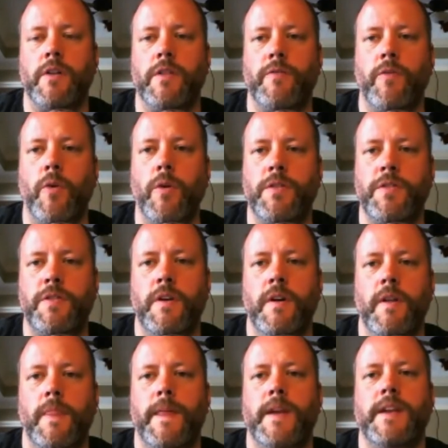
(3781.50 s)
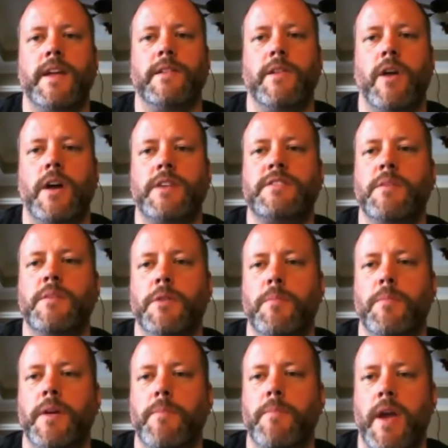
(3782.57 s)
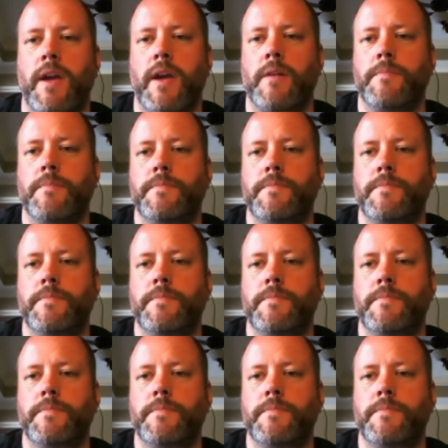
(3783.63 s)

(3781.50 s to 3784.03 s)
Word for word: on the 4th, and he had a lot to say about the Big Bang.